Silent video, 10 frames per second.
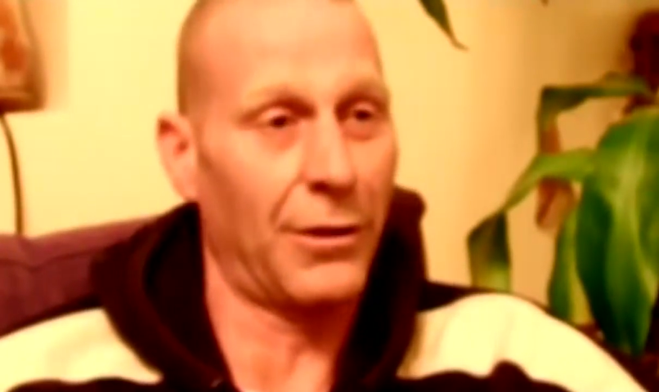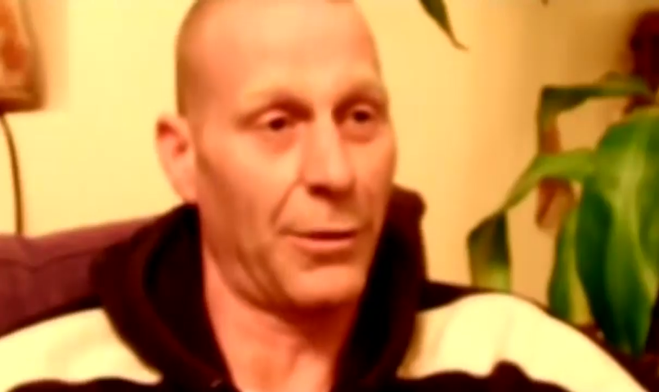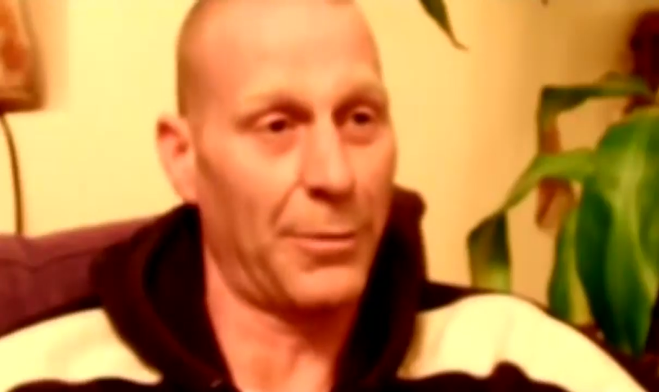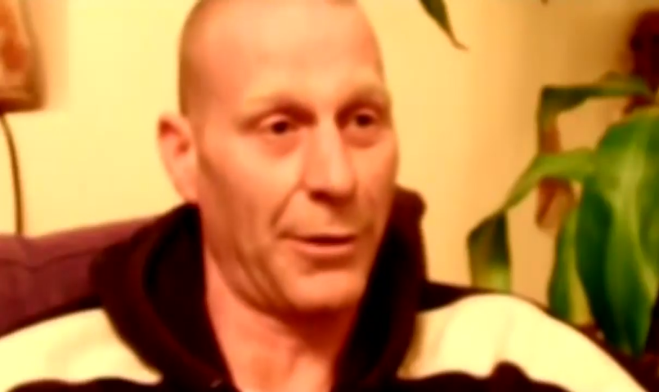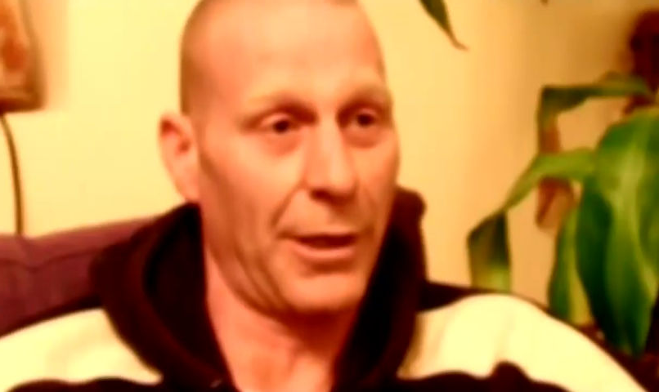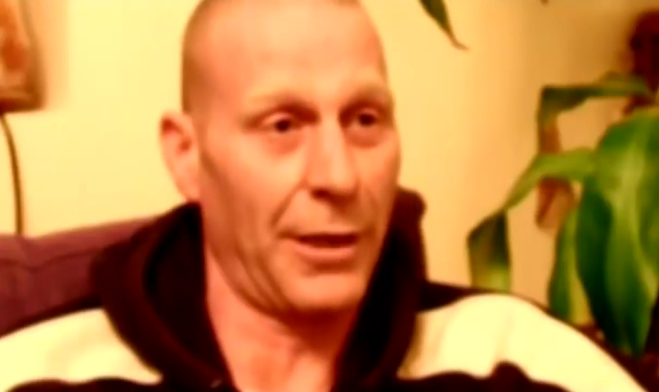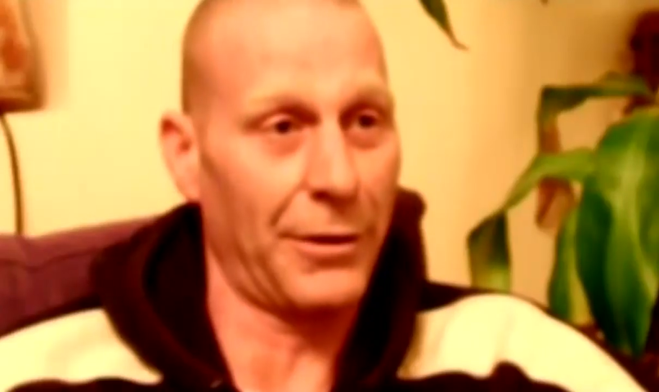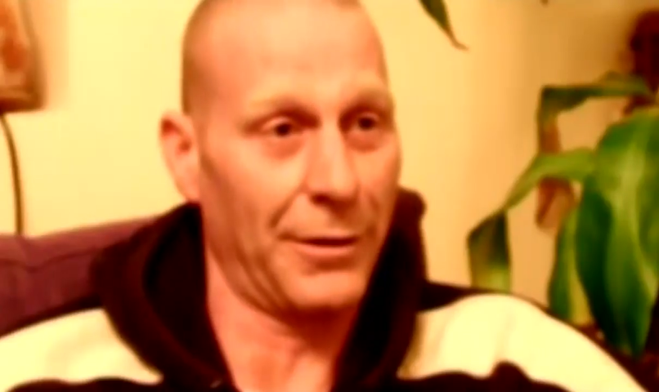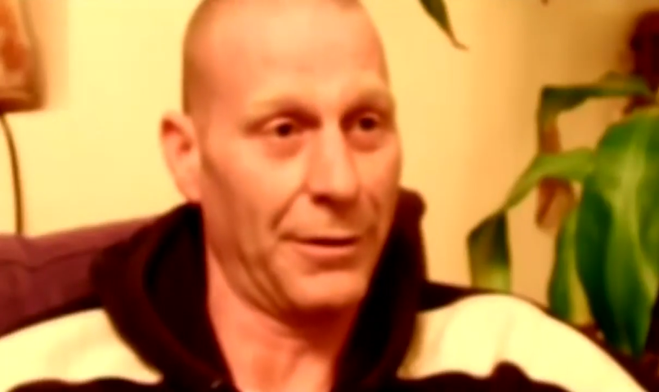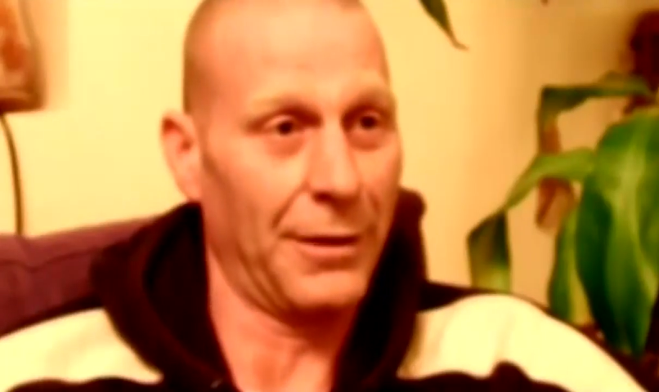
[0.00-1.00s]

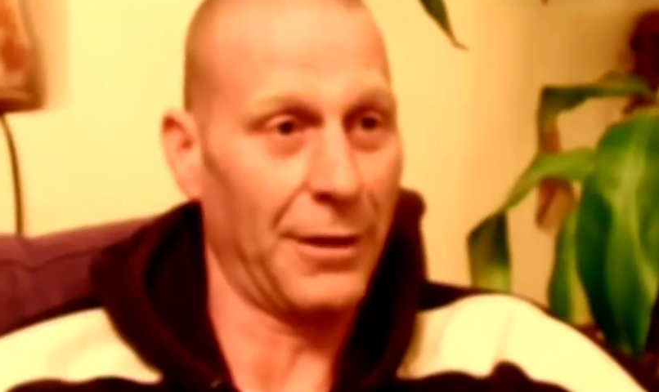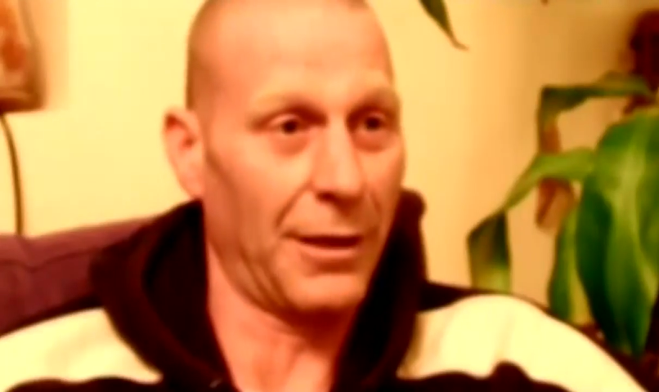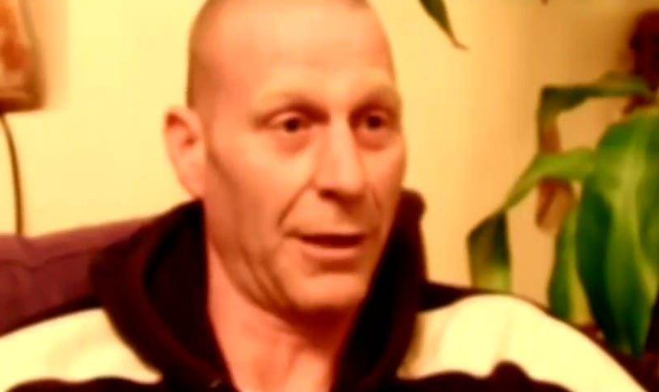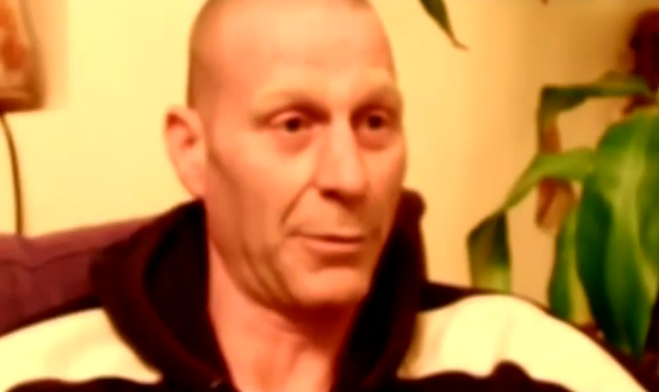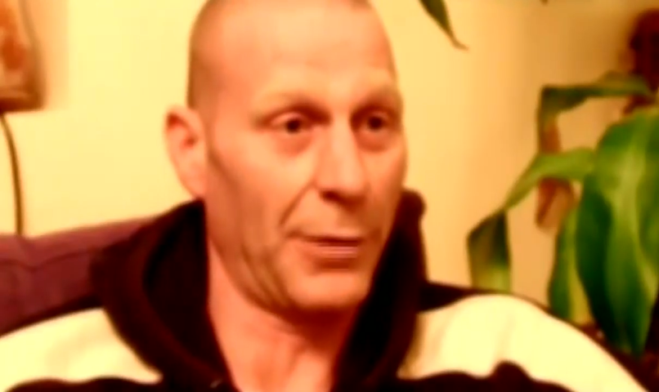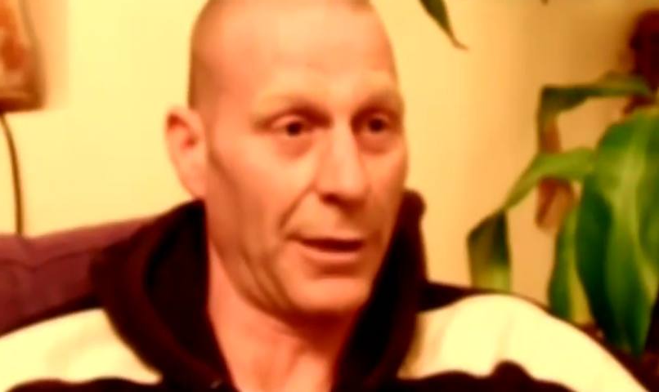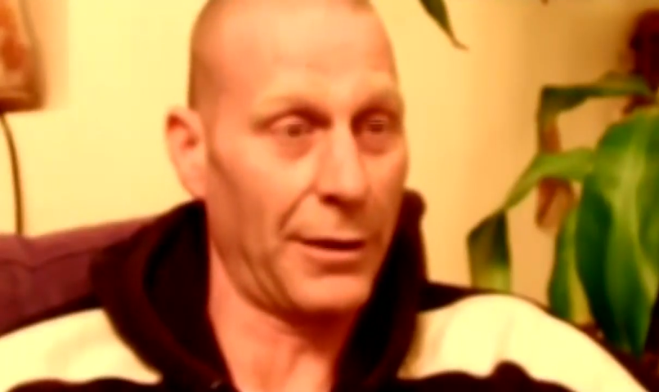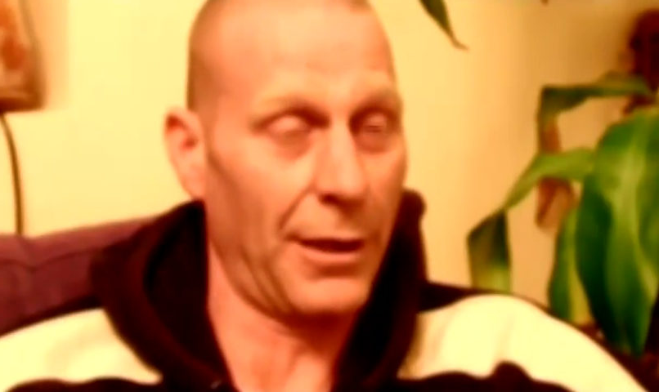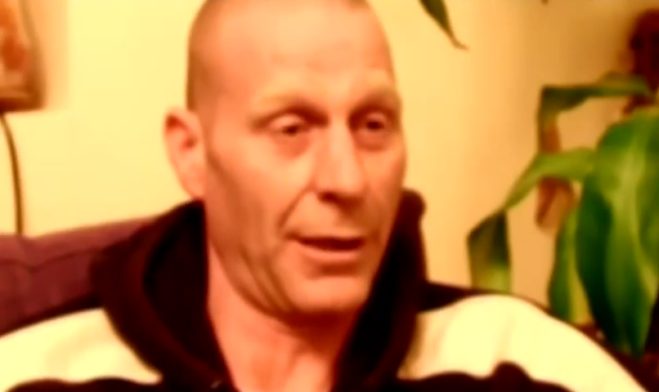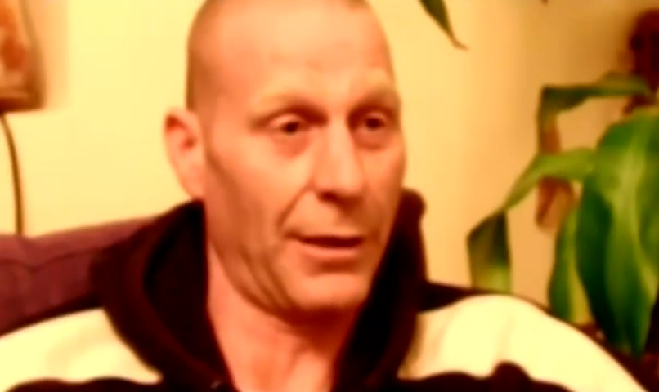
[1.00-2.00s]
corporation, as I
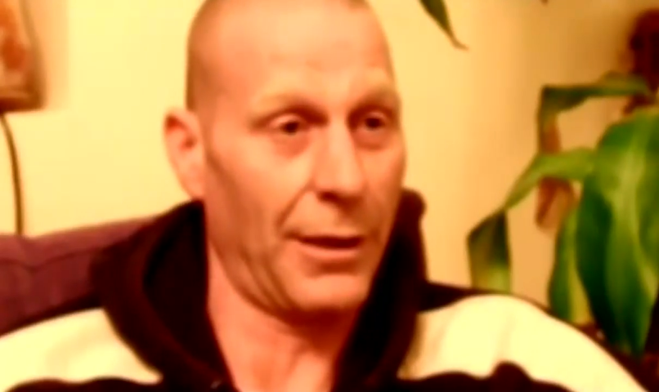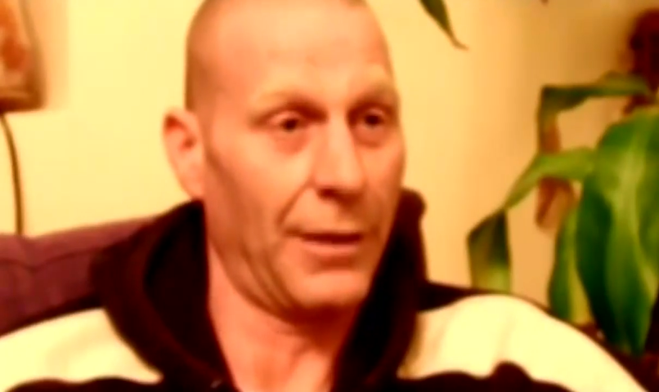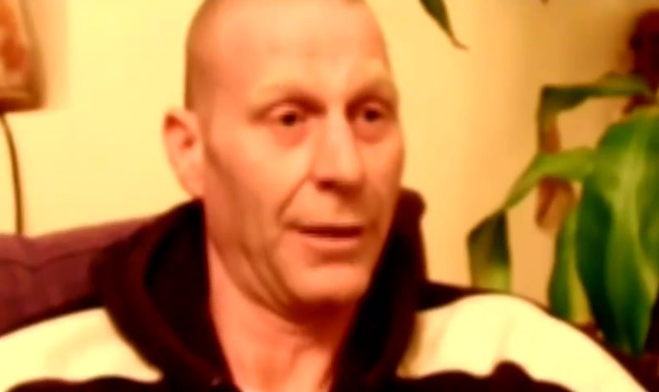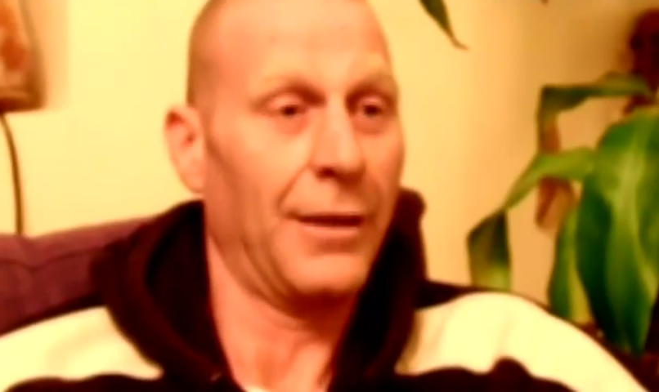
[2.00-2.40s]
explained earlier.